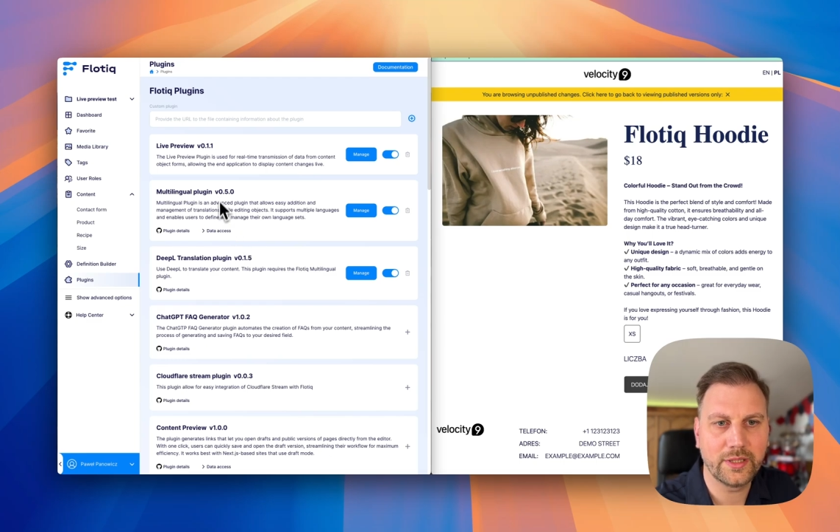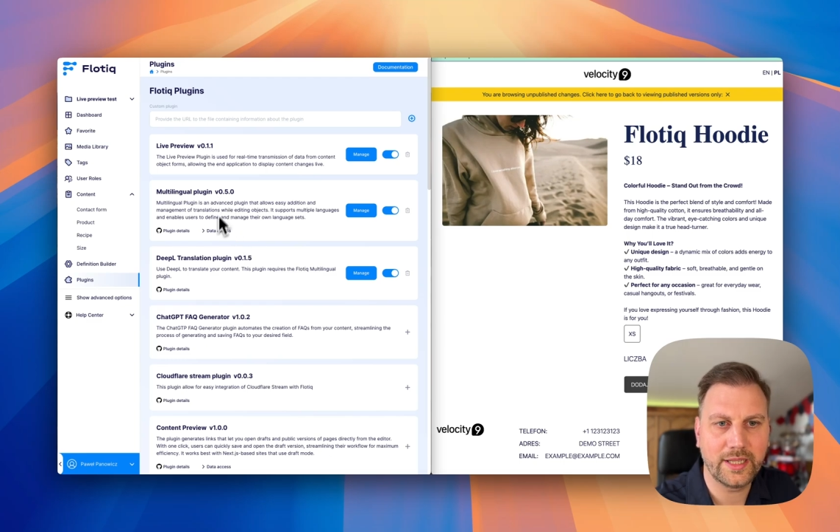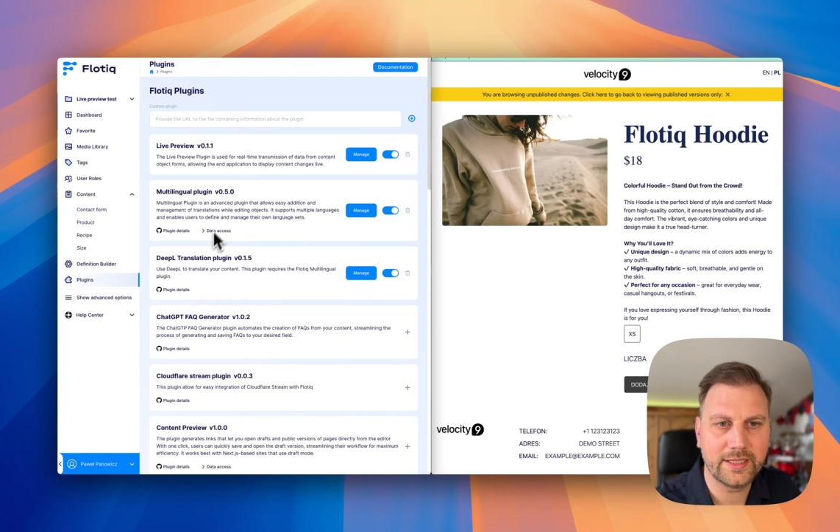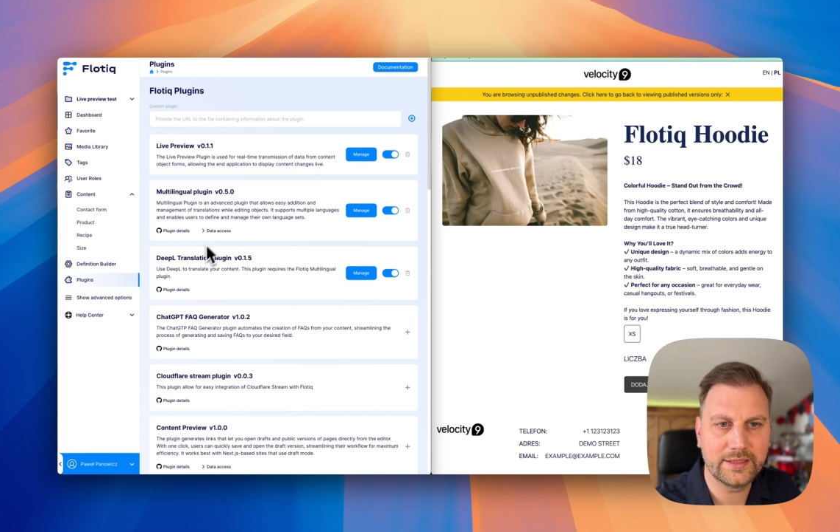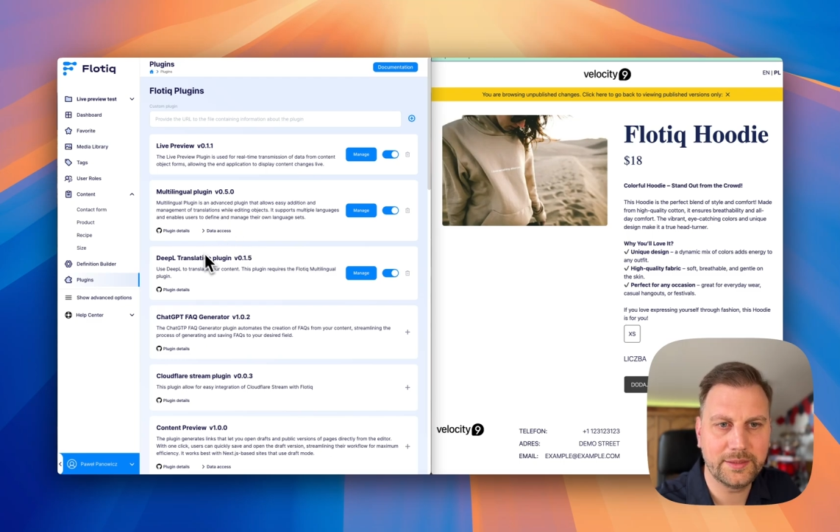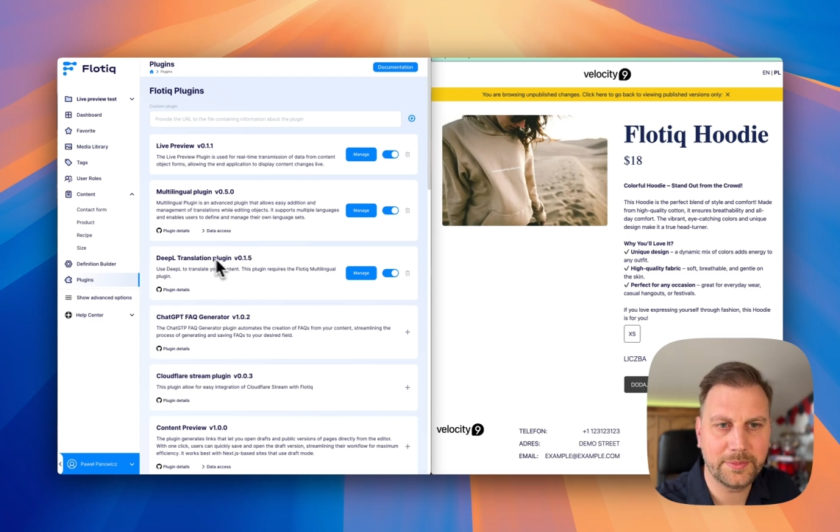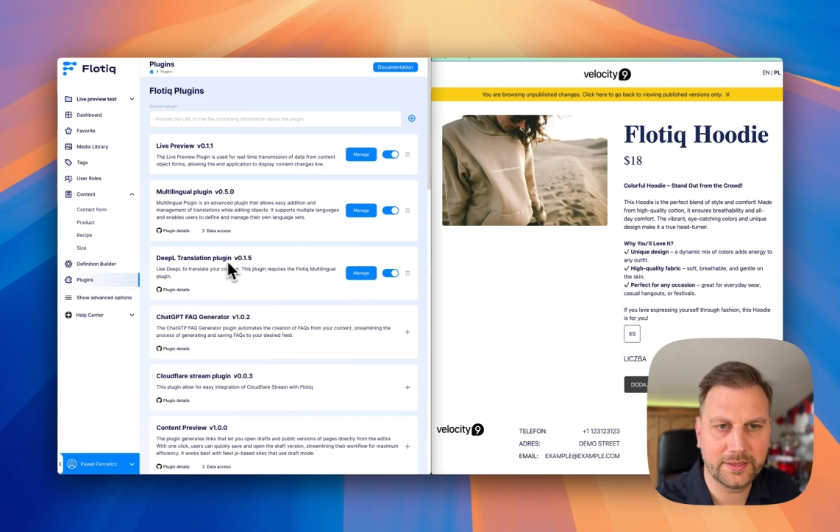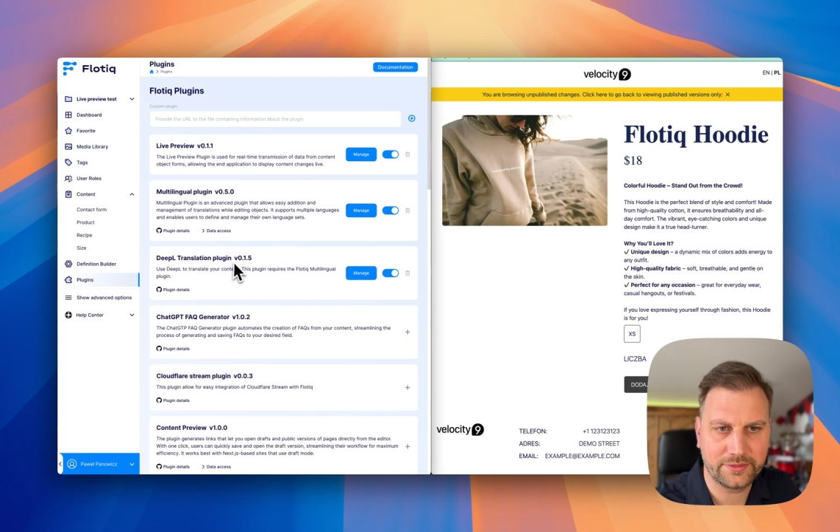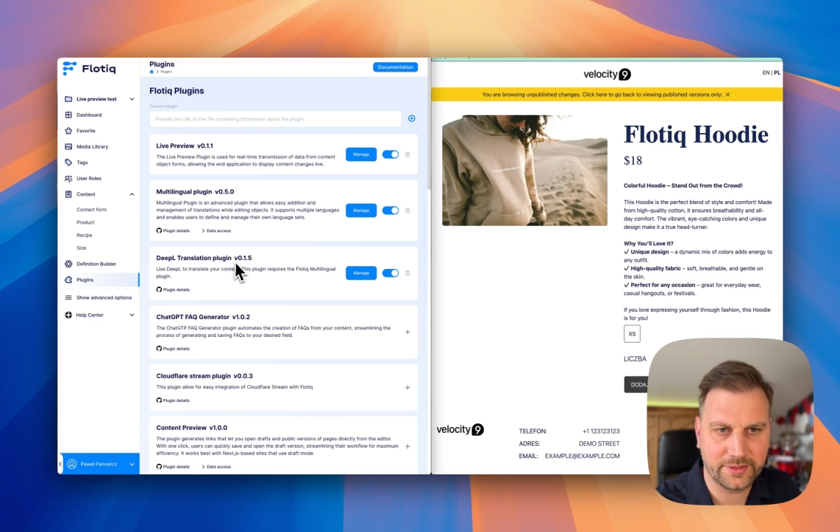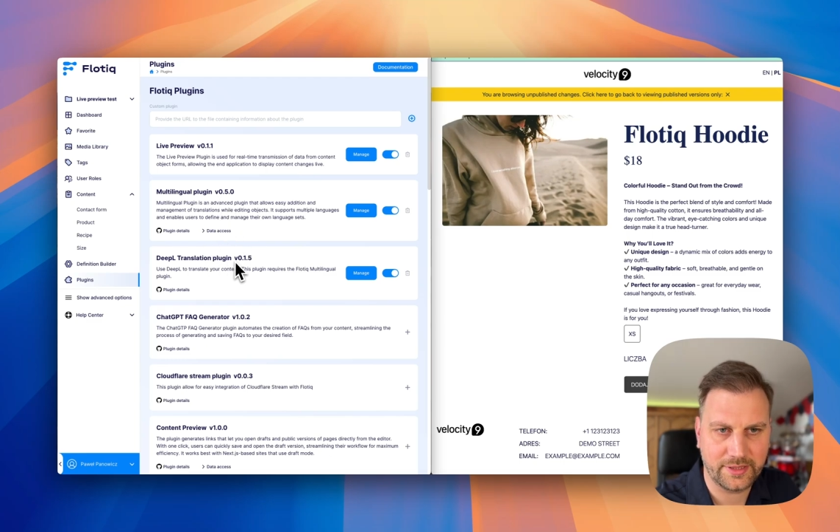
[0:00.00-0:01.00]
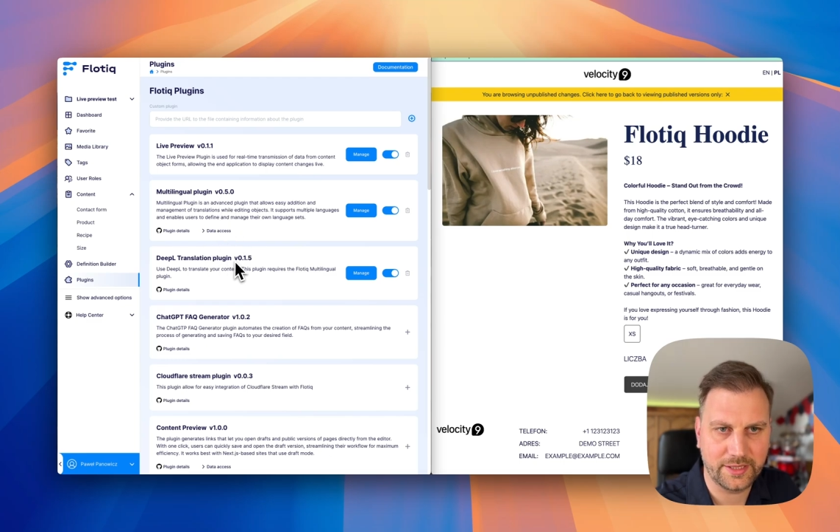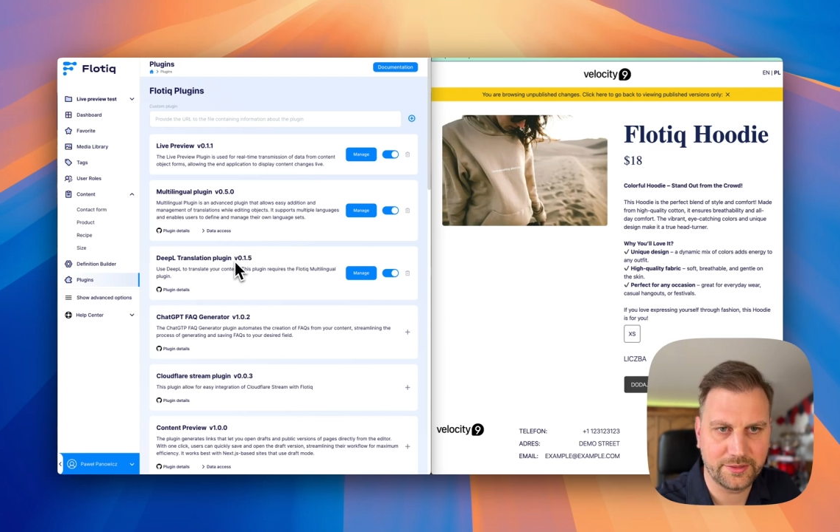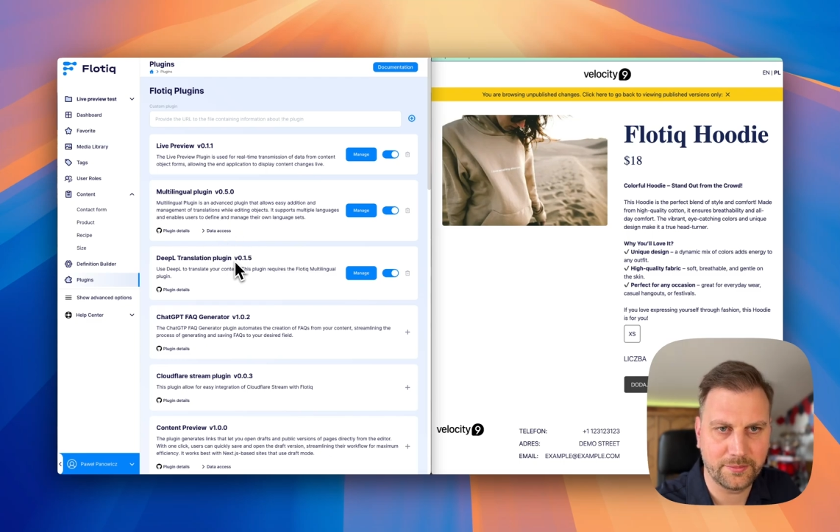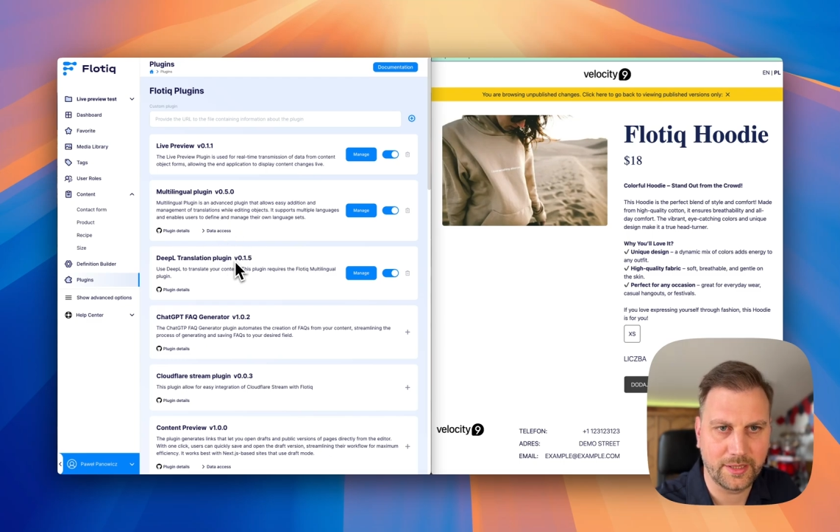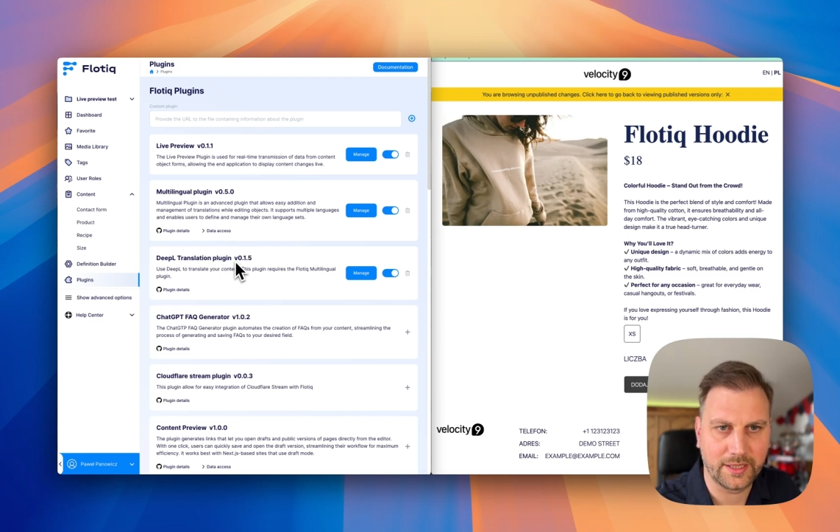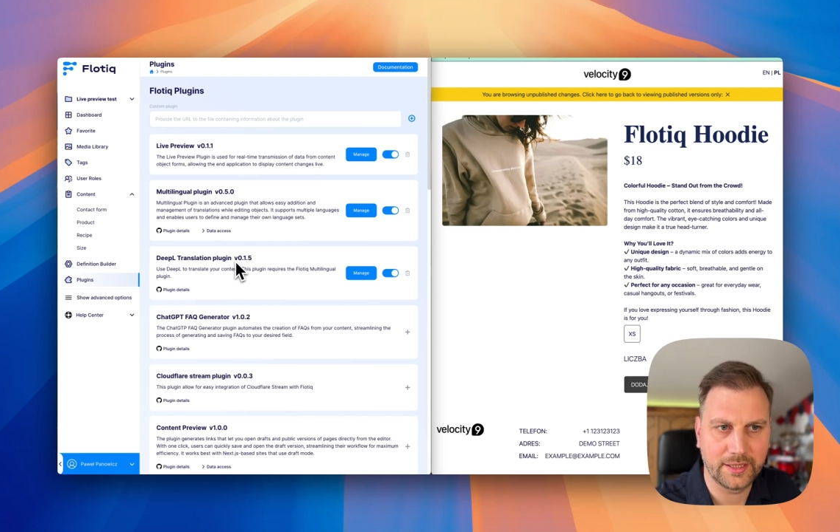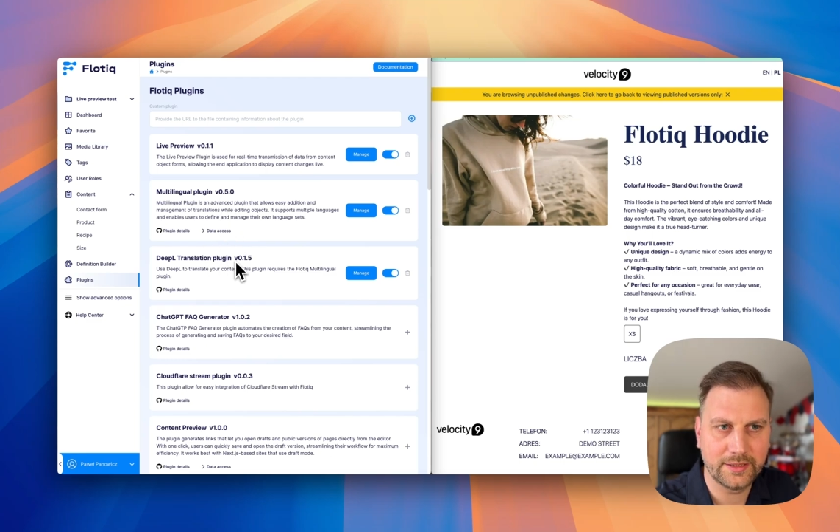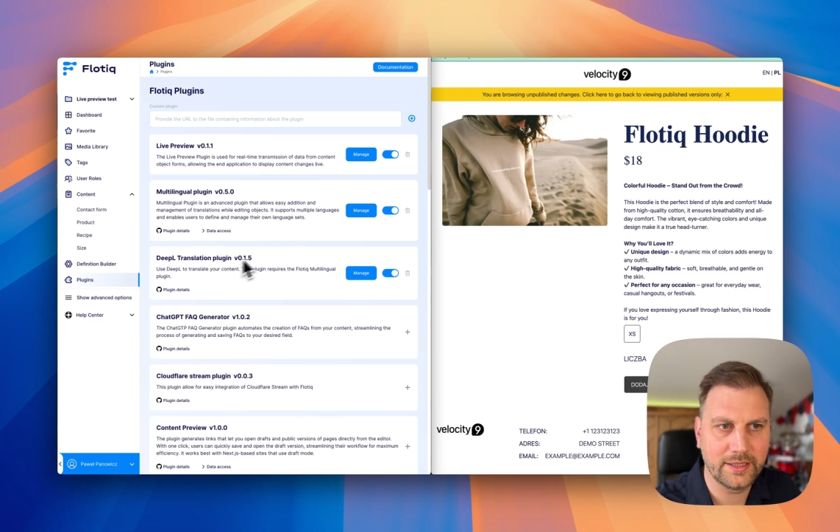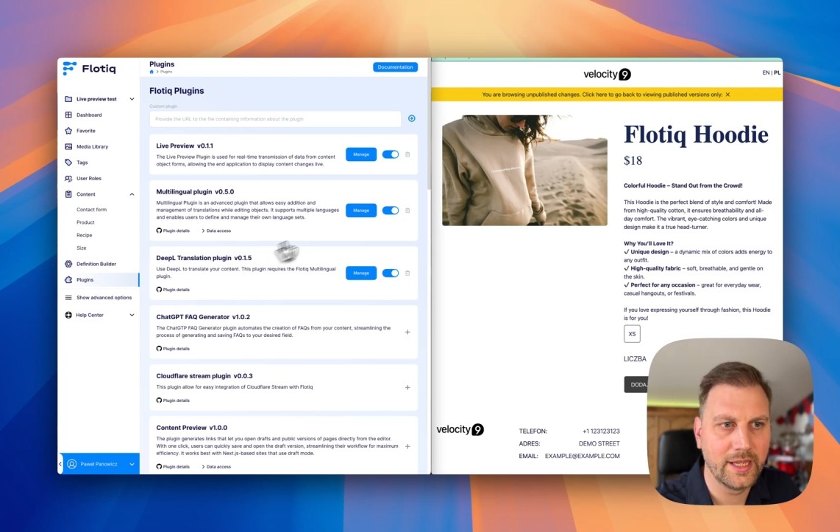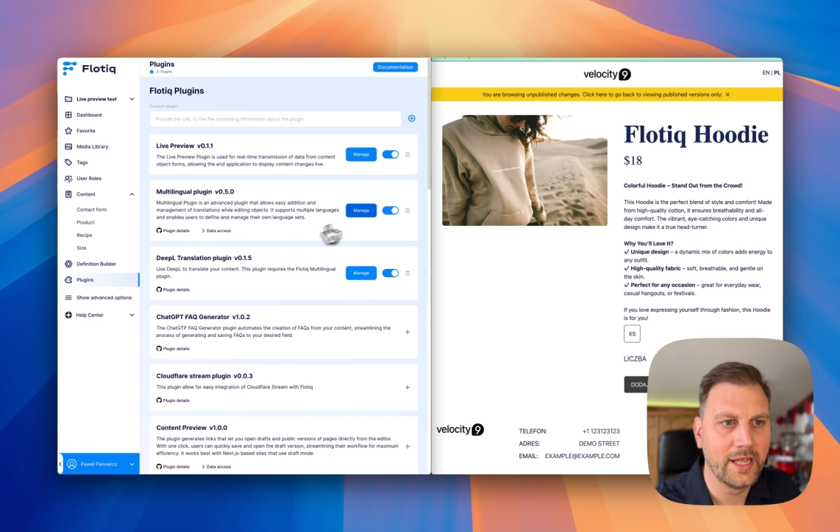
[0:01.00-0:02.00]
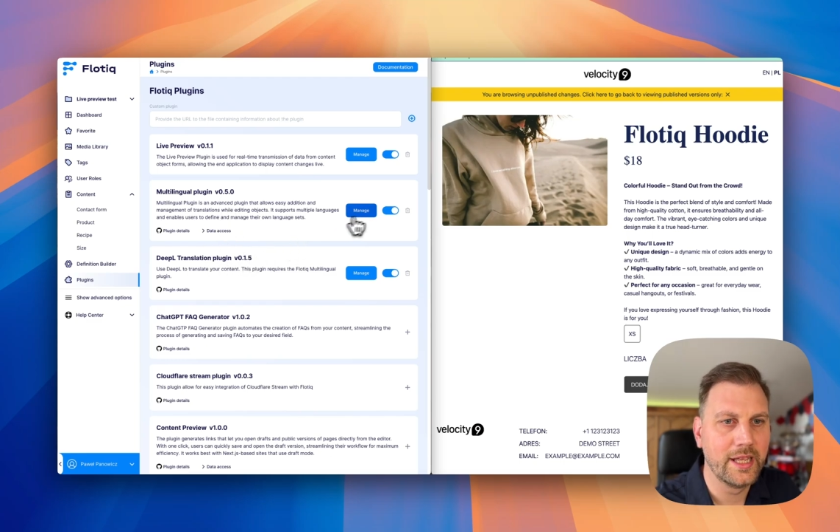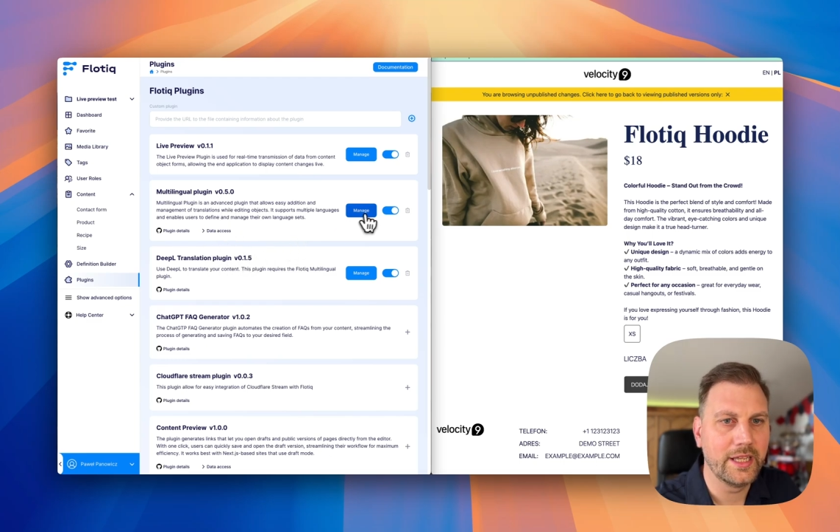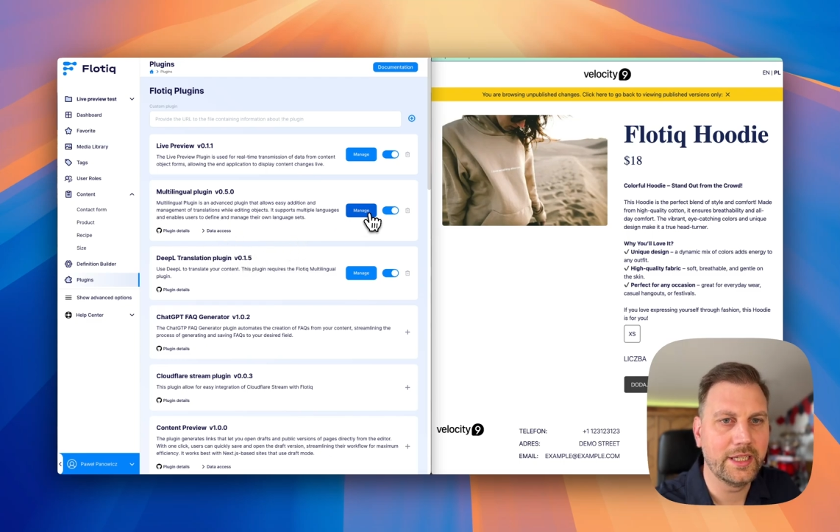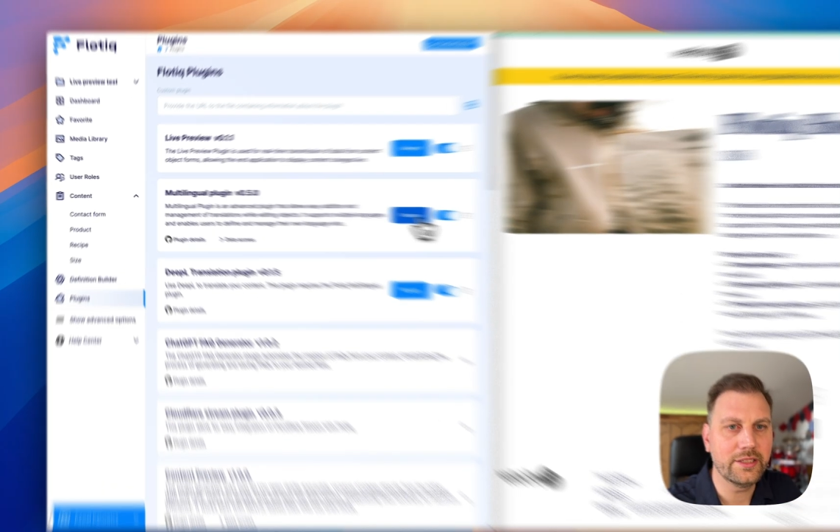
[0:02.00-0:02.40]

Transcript: and DeepL translation plugin. In